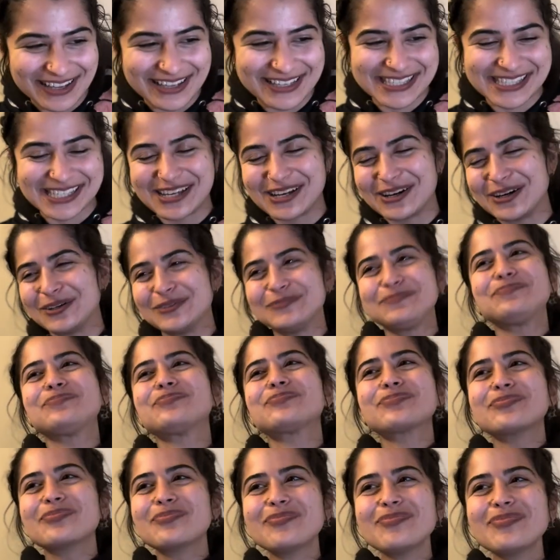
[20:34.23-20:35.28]
So
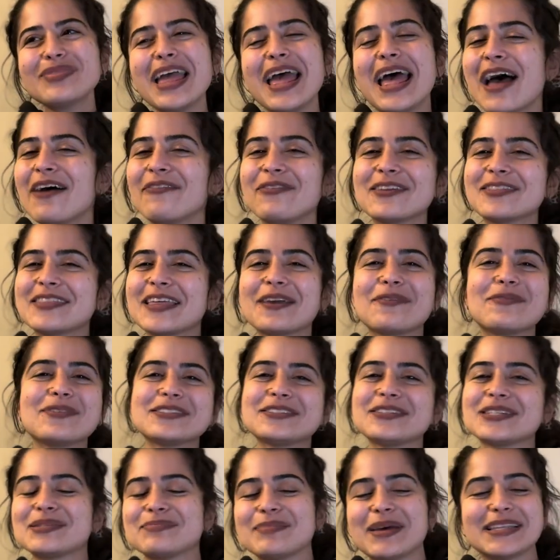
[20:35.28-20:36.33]
yeah, everything was
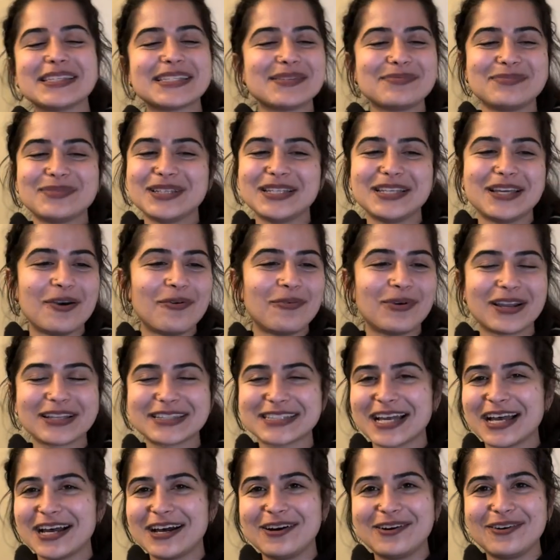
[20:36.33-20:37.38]
just meant to be. It worked
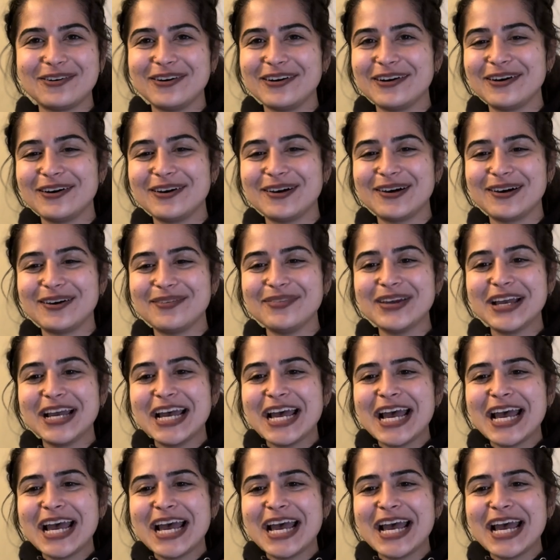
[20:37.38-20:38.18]
out.